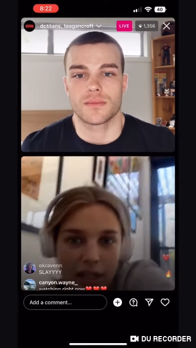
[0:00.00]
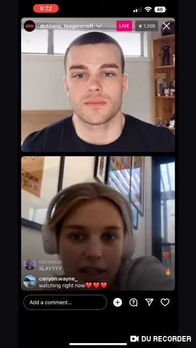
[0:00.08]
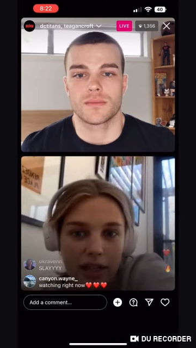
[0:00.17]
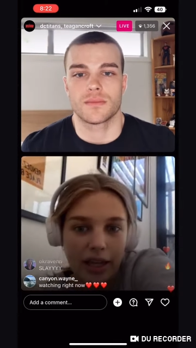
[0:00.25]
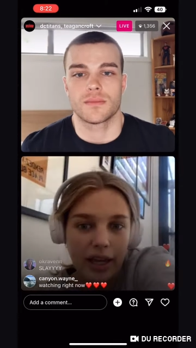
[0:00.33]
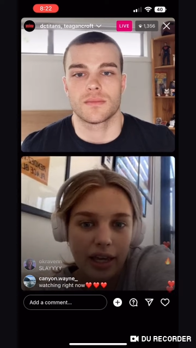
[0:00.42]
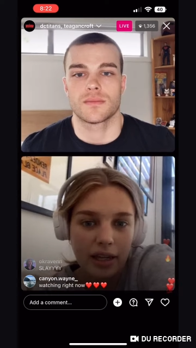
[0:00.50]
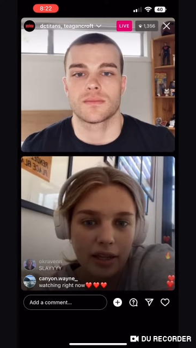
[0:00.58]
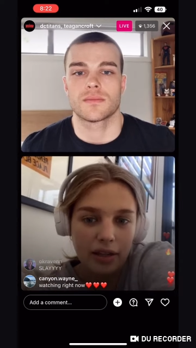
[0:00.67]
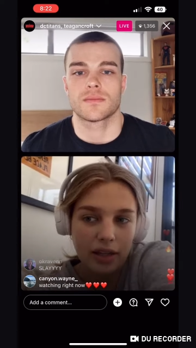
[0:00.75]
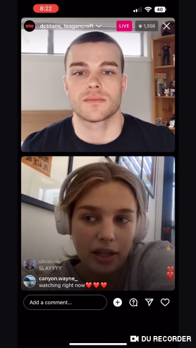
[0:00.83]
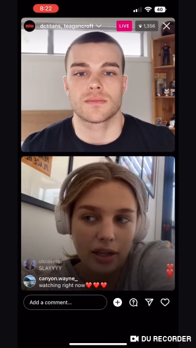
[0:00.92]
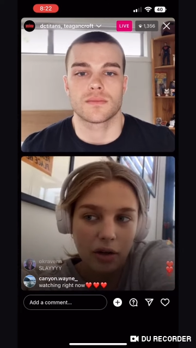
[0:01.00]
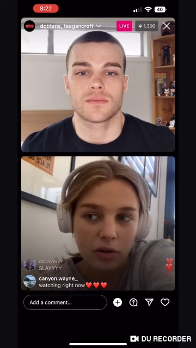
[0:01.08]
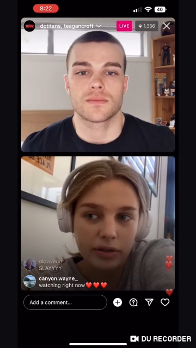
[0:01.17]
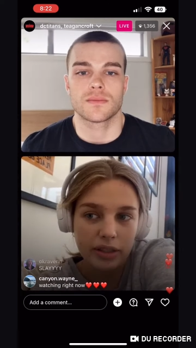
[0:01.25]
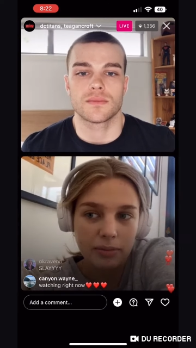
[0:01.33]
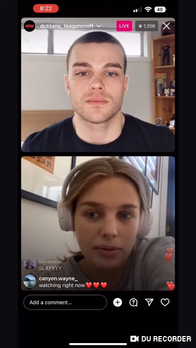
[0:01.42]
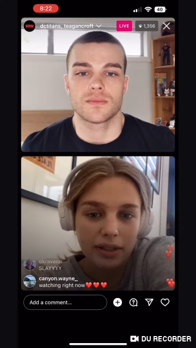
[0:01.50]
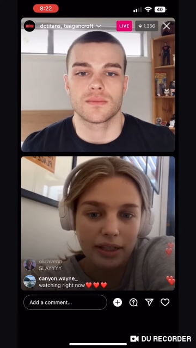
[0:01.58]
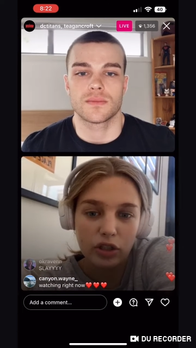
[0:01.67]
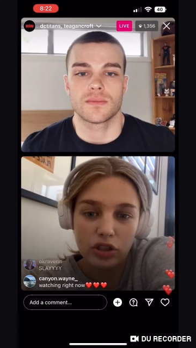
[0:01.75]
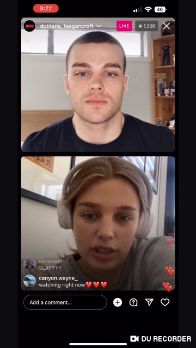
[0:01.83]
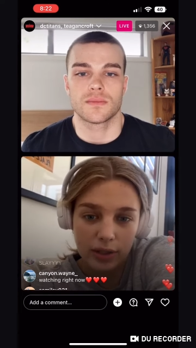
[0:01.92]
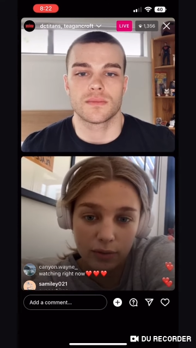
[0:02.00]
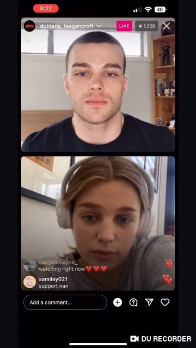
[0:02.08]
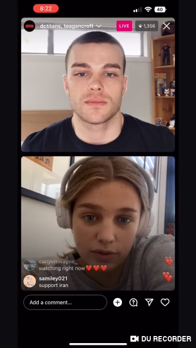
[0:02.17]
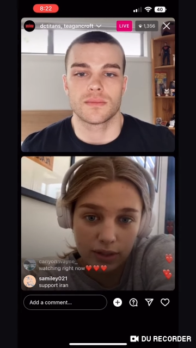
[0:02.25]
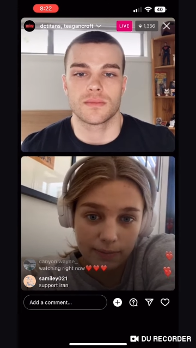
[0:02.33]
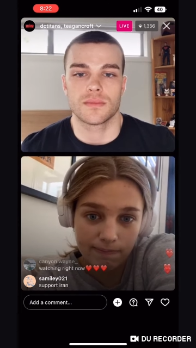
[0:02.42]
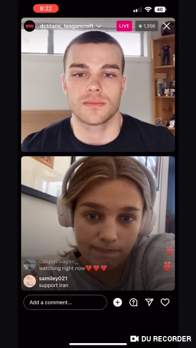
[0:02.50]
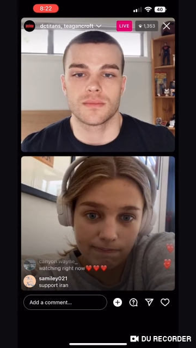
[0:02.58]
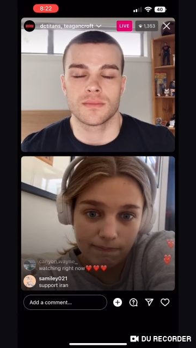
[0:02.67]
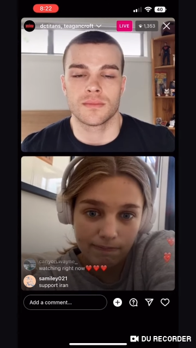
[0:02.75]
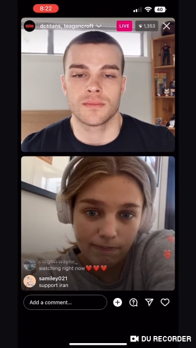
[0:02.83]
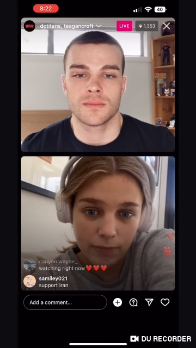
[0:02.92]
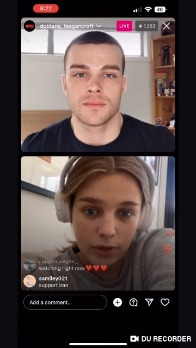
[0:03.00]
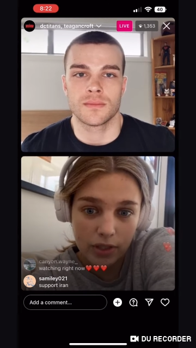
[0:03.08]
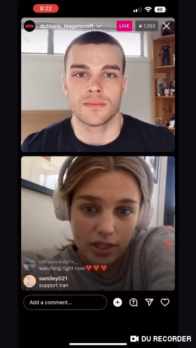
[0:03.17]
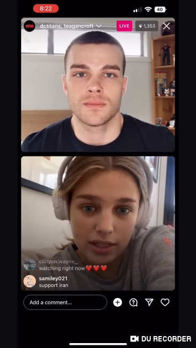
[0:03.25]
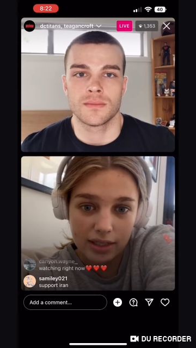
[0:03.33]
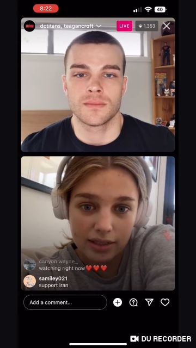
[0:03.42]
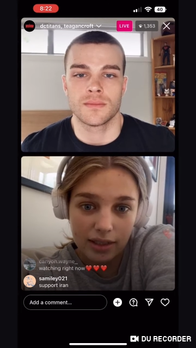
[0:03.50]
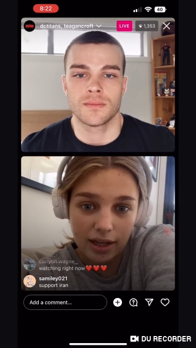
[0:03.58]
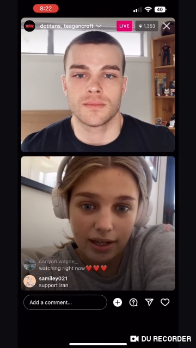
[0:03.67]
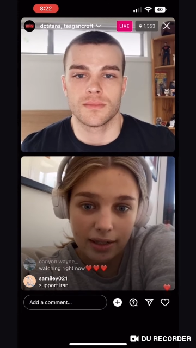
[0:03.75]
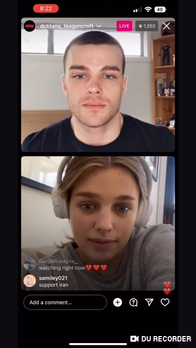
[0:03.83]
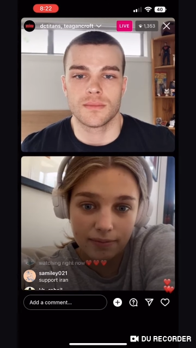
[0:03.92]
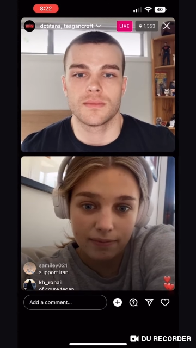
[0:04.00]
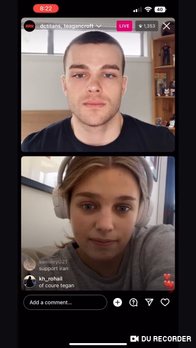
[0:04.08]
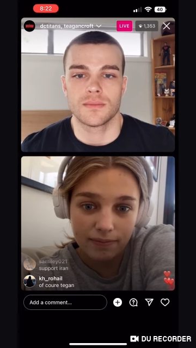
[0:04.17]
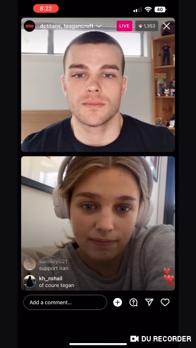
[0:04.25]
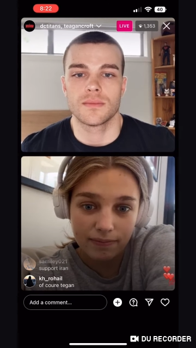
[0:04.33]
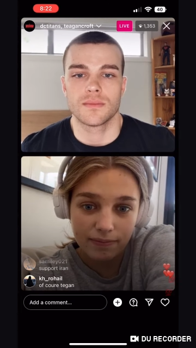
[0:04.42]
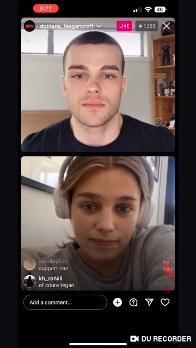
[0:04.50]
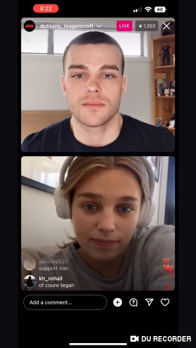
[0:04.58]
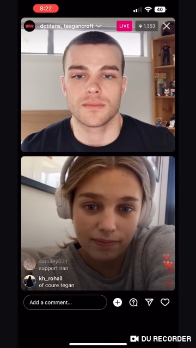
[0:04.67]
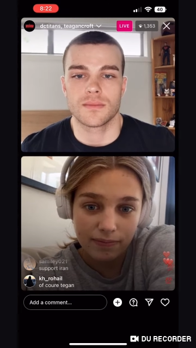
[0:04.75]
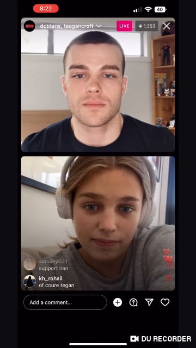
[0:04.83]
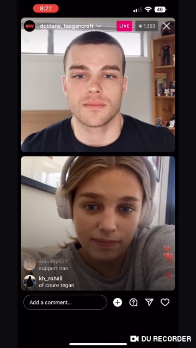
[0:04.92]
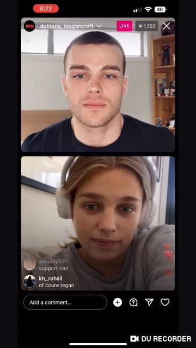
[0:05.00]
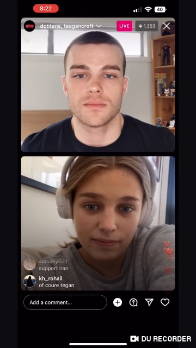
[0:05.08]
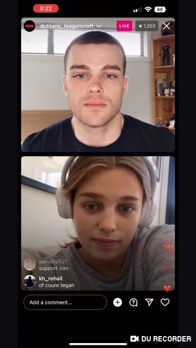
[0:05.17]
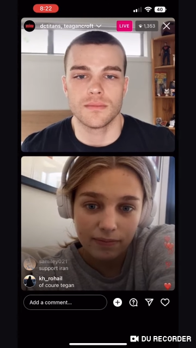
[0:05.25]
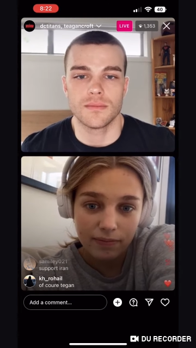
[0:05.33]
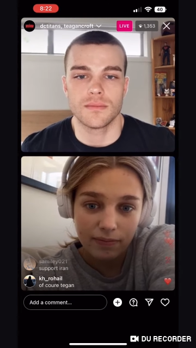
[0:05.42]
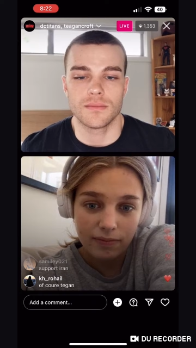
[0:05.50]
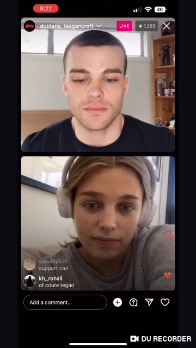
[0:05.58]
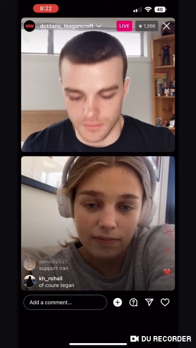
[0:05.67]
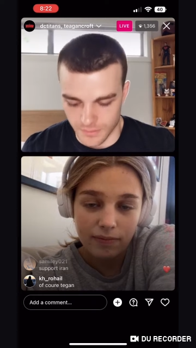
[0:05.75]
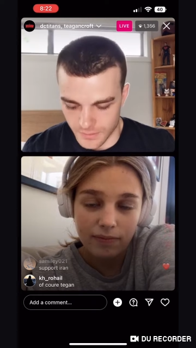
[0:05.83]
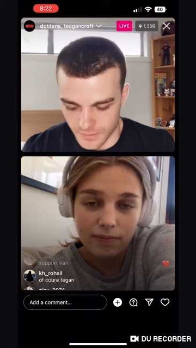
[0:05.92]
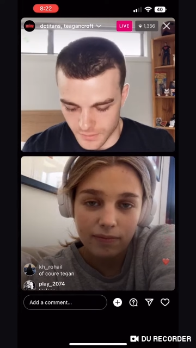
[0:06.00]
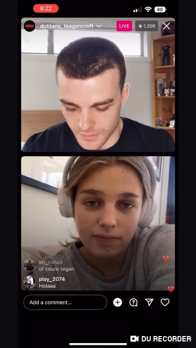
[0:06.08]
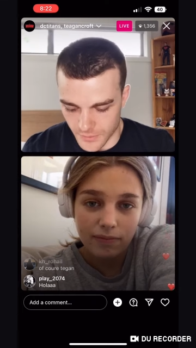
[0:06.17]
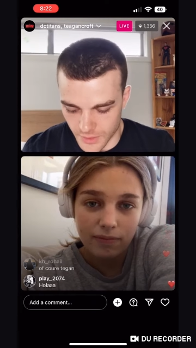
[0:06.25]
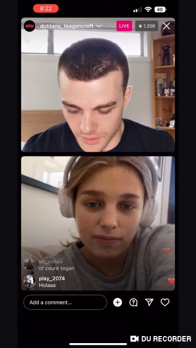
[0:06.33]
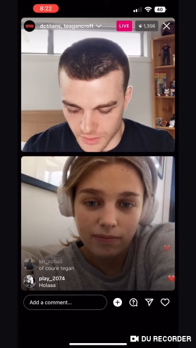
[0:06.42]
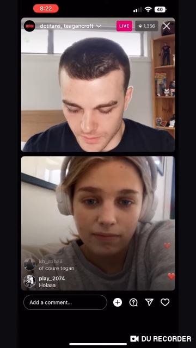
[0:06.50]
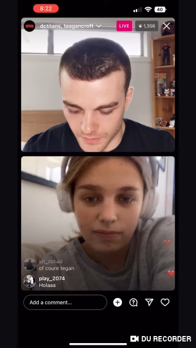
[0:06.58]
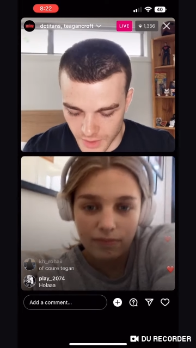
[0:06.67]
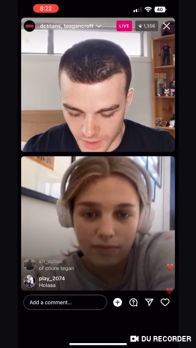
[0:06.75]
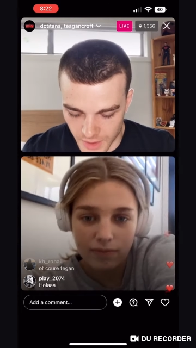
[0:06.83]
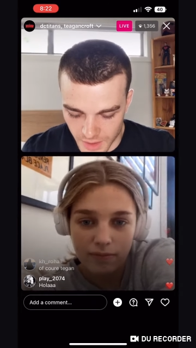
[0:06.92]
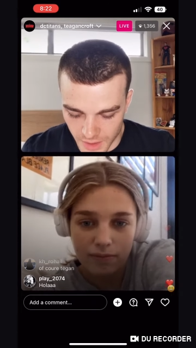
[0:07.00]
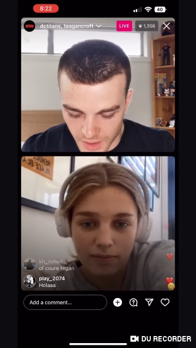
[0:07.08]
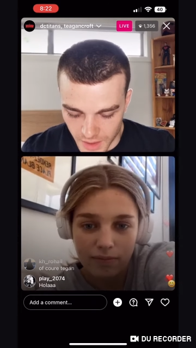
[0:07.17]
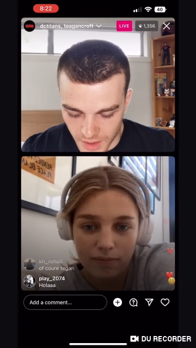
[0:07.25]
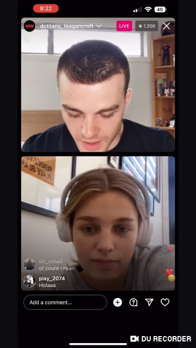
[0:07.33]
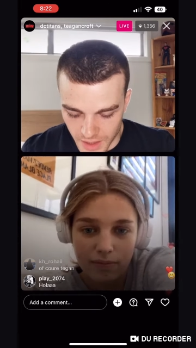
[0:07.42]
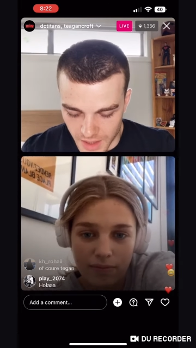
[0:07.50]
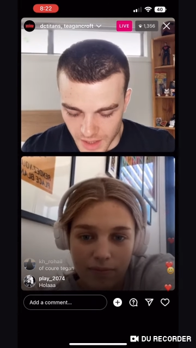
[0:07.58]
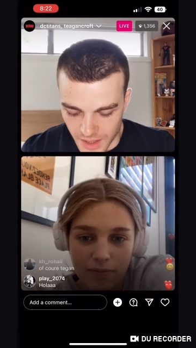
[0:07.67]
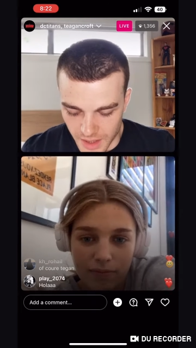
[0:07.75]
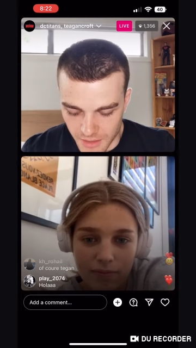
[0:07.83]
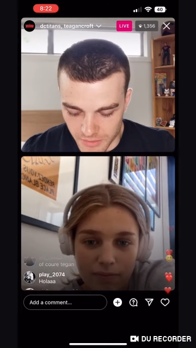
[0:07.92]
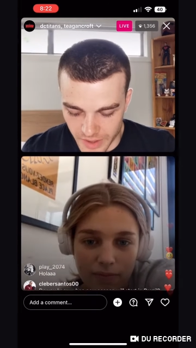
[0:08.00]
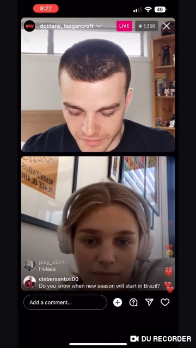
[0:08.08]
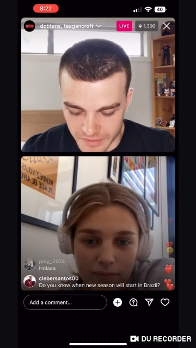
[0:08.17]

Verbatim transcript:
Speaker 1: and then they they ultimately shift, which is exciting.
Speaker 2: Hmm. Cool. Are